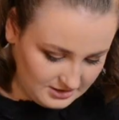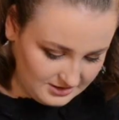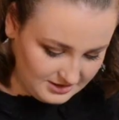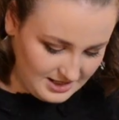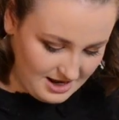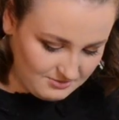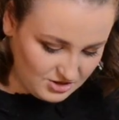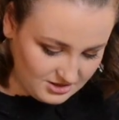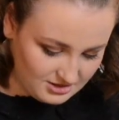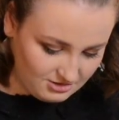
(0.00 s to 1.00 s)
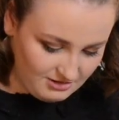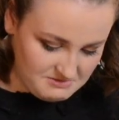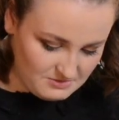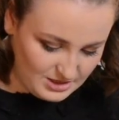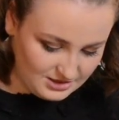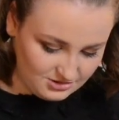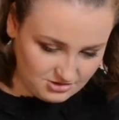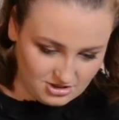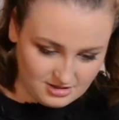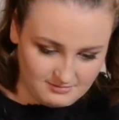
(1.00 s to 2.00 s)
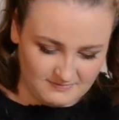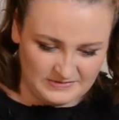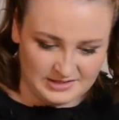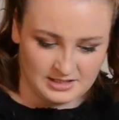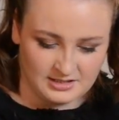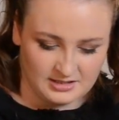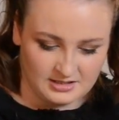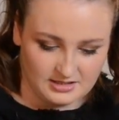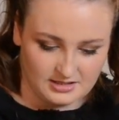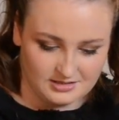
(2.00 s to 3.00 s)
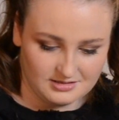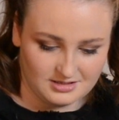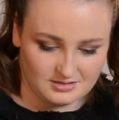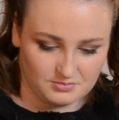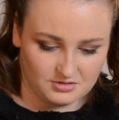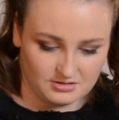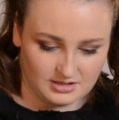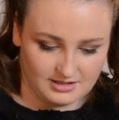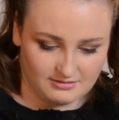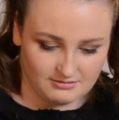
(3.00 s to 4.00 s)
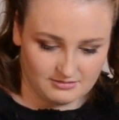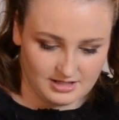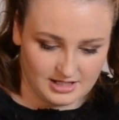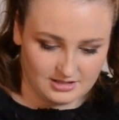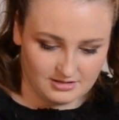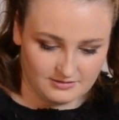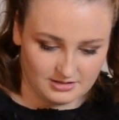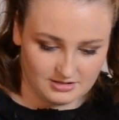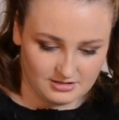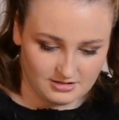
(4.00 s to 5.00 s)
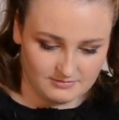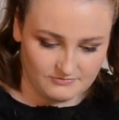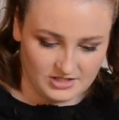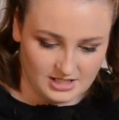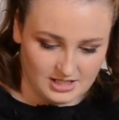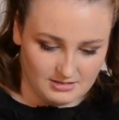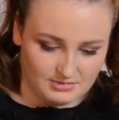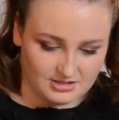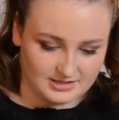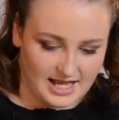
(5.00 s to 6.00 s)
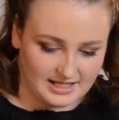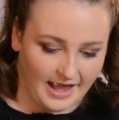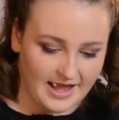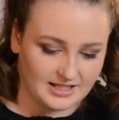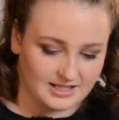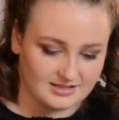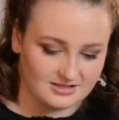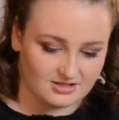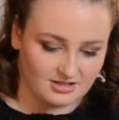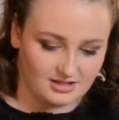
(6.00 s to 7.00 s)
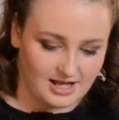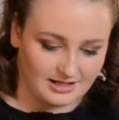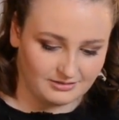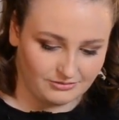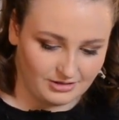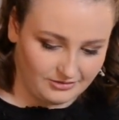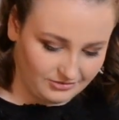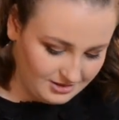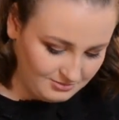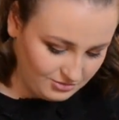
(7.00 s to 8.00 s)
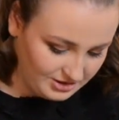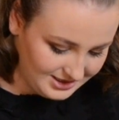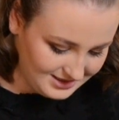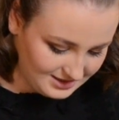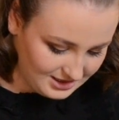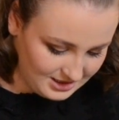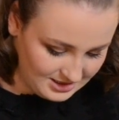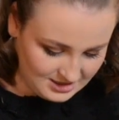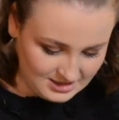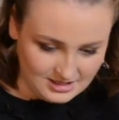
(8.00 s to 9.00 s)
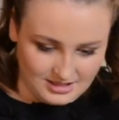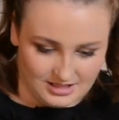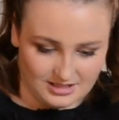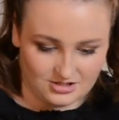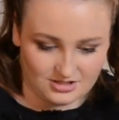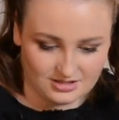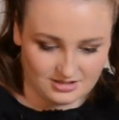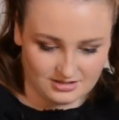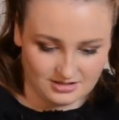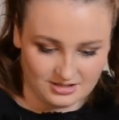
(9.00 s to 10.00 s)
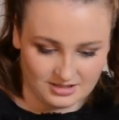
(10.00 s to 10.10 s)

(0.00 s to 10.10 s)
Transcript: So now I'm just gonna grab a big scoop and spoon that right over the top. Because that cake is so light and fluffy and moist, it's just gonna